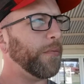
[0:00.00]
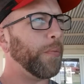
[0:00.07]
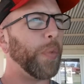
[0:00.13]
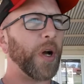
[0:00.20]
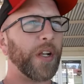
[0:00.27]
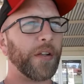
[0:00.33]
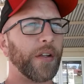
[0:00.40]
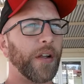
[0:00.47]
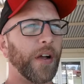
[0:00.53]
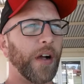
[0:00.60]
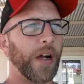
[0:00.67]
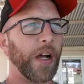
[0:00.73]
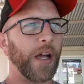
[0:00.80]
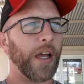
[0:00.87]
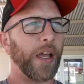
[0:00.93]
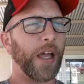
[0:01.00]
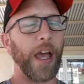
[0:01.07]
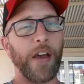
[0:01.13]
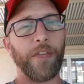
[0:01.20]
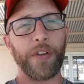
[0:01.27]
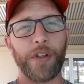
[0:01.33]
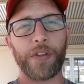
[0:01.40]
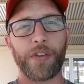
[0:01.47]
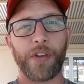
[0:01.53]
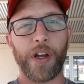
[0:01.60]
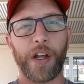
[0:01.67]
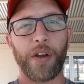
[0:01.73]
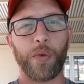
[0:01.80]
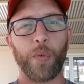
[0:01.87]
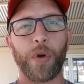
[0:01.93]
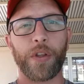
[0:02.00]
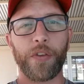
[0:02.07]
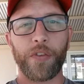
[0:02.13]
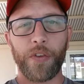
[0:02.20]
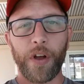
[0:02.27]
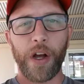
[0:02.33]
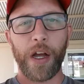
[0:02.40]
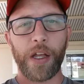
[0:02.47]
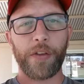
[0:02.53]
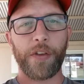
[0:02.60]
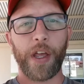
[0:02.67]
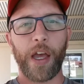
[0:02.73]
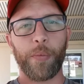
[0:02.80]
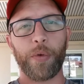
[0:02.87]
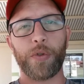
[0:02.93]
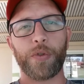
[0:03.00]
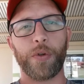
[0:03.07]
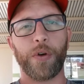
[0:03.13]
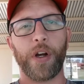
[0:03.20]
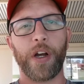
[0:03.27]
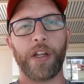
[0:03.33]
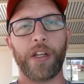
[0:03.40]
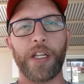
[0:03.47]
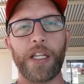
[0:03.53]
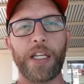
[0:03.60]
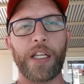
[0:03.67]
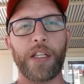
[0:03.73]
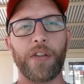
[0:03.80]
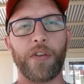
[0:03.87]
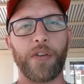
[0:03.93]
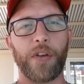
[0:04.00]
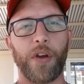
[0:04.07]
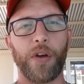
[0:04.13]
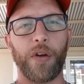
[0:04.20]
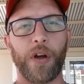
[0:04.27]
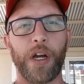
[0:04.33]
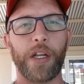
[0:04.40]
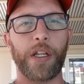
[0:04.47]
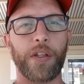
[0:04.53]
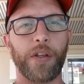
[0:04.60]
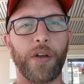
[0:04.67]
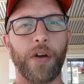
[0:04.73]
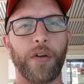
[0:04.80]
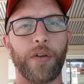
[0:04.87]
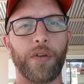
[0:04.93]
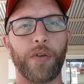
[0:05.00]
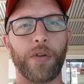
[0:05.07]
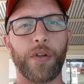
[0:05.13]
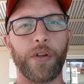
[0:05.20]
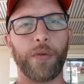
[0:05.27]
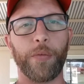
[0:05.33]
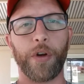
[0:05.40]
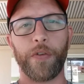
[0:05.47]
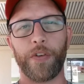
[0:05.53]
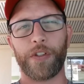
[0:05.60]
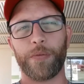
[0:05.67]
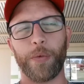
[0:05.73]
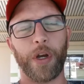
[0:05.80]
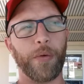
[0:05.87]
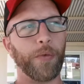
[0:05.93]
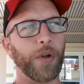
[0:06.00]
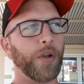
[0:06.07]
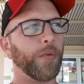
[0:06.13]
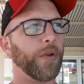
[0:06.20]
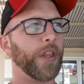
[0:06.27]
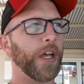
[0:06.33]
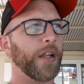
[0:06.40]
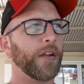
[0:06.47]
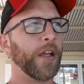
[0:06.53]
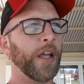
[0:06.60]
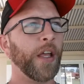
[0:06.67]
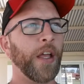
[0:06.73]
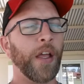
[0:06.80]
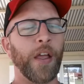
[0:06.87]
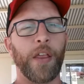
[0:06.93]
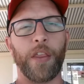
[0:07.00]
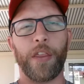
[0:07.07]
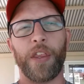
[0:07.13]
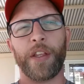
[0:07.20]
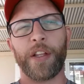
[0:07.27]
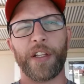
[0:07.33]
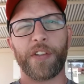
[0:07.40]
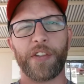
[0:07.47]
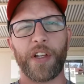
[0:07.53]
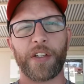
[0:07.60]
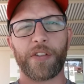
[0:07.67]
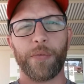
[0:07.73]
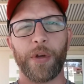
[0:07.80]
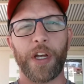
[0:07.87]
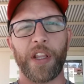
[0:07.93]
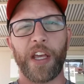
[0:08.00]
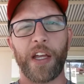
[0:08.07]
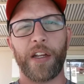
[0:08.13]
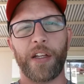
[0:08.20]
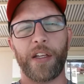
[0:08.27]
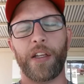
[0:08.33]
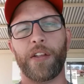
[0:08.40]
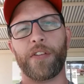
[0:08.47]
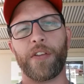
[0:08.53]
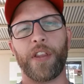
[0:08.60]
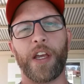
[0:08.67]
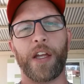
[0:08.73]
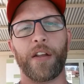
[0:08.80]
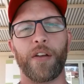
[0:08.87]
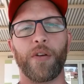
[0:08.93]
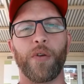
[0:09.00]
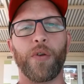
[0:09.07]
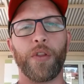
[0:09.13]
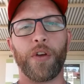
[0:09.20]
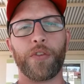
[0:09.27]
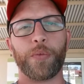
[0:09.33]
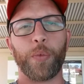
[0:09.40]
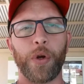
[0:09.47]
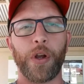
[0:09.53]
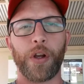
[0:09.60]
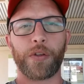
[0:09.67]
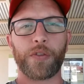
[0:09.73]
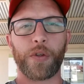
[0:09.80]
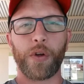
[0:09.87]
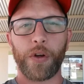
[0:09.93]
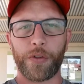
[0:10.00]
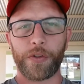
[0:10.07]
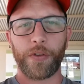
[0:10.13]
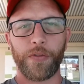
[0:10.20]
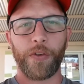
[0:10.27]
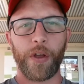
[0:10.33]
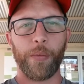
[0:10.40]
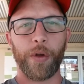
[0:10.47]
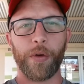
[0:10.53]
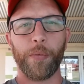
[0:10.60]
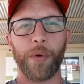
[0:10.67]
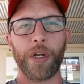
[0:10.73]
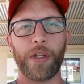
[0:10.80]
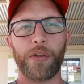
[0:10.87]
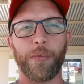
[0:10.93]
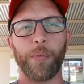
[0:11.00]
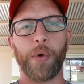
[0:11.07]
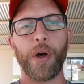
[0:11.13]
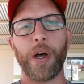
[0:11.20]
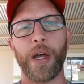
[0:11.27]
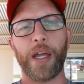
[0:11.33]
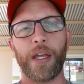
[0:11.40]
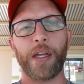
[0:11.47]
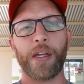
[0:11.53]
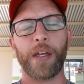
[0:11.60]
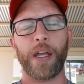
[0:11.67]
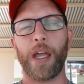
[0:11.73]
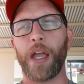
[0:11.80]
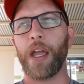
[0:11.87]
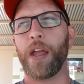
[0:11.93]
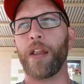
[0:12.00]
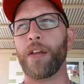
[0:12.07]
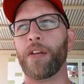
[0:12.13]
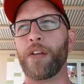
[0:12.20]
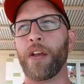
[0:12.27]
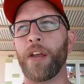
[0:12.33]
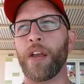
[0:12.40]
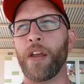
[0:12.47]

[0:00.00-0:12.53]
But I haven't decided what size aperture I need, so I need to go and do a little bit of experimenting with that. The thing that sucks about that is that all those products cost a fair bit of money to buy, and